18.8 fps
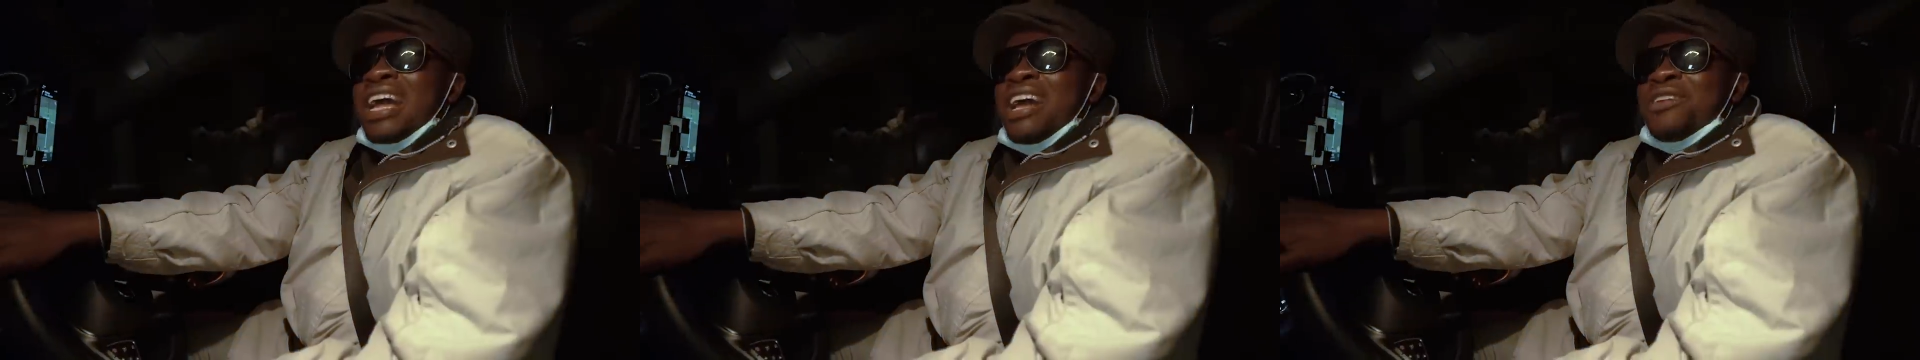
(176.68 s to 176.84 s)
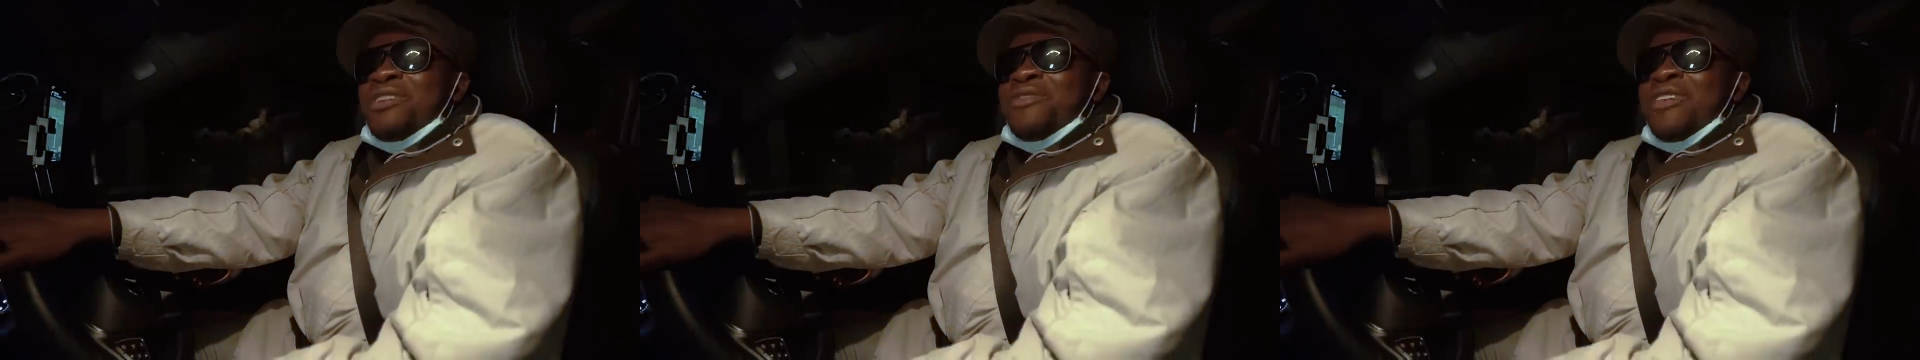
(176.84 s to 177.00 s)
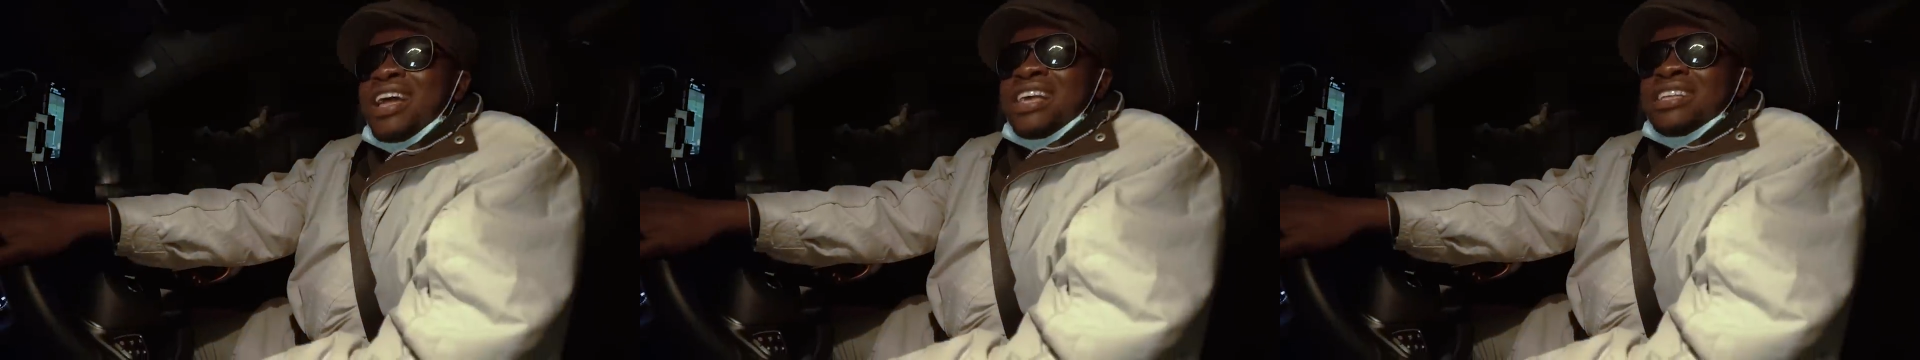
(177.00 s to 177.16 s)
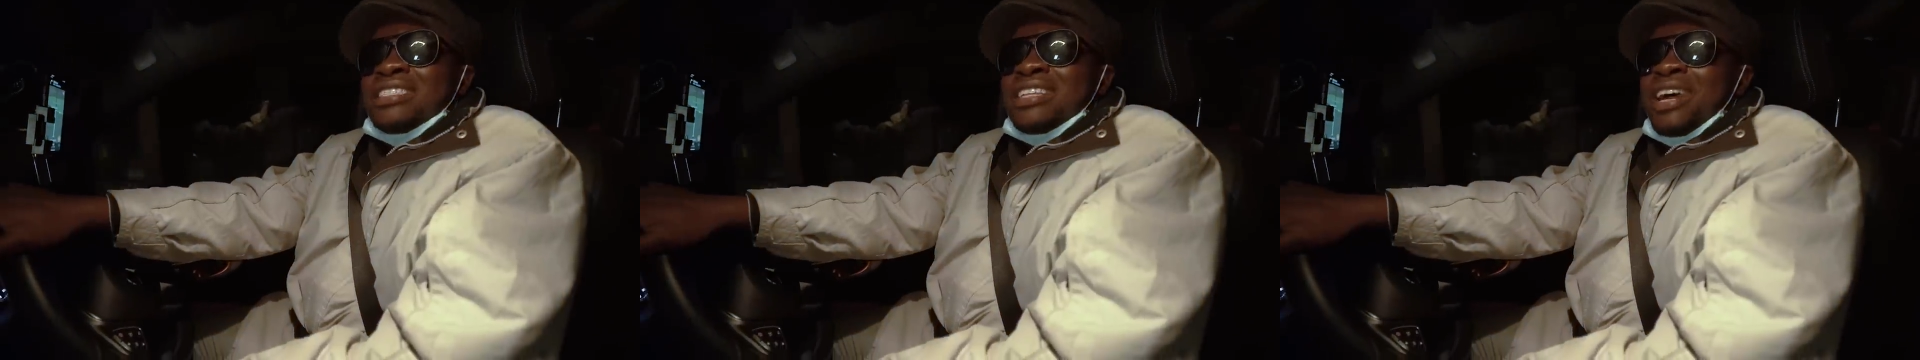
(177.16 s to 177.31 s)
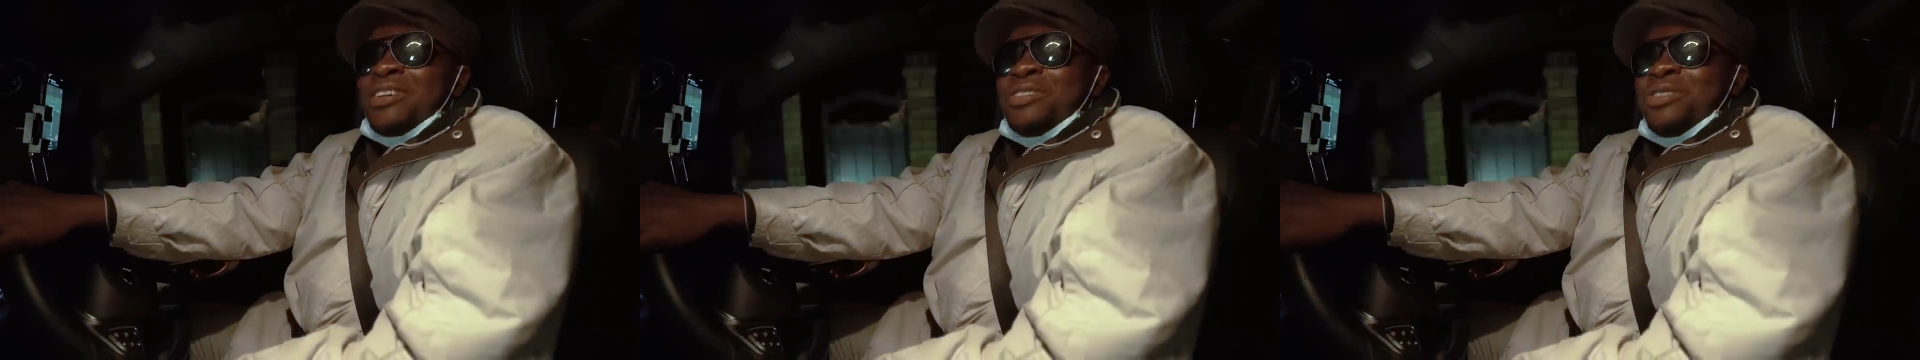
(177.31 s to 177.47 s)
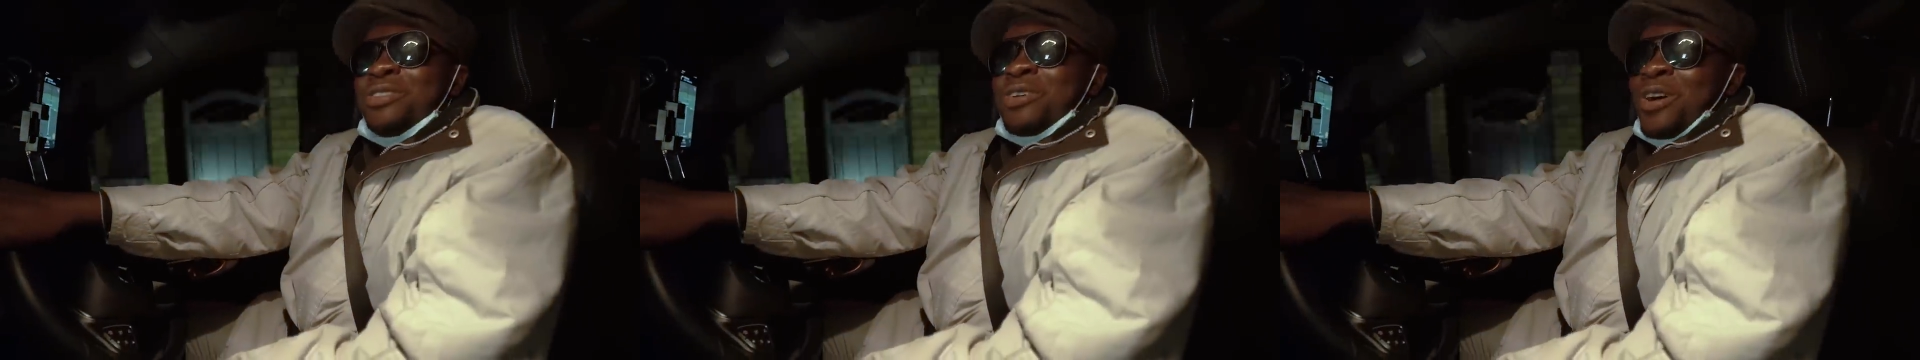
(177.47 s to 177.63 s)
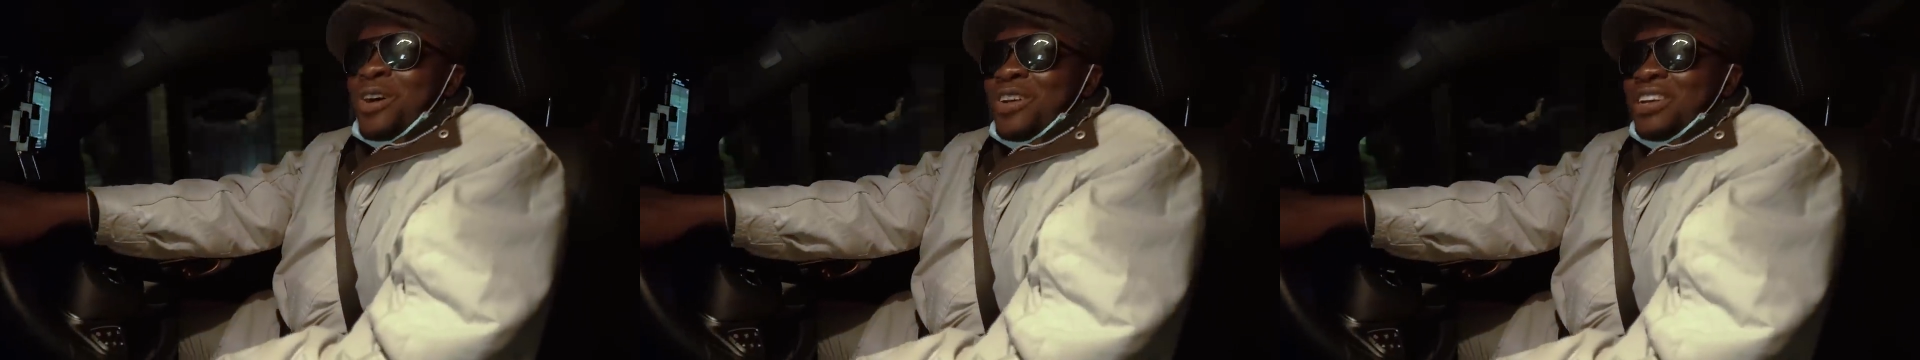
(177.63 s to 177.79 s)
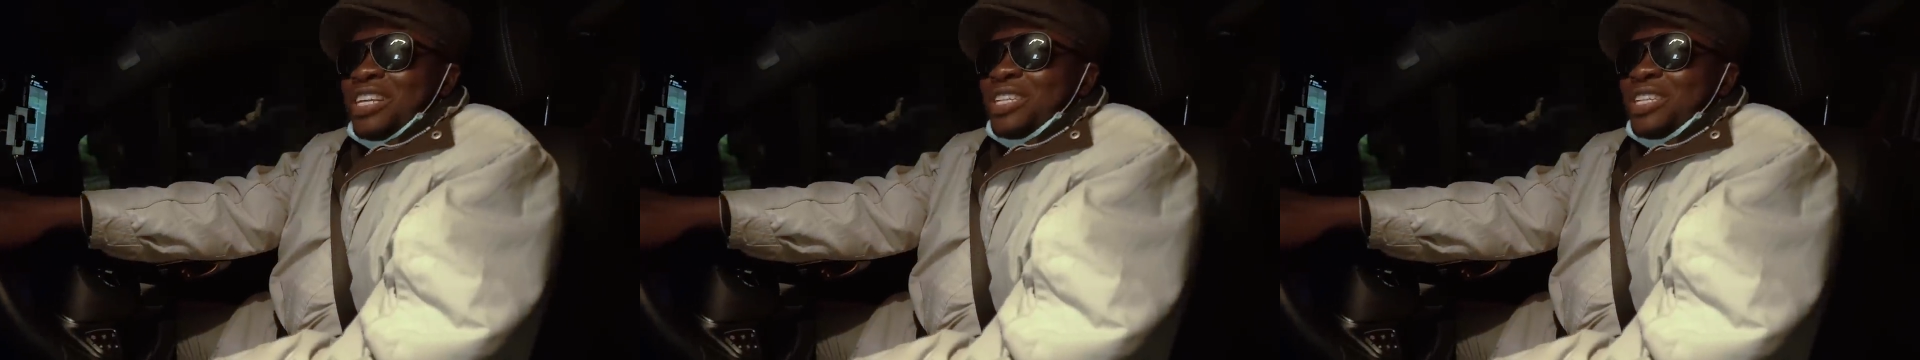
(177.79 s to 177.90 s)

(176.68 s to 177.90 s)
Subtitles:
kind of hairstyle do you call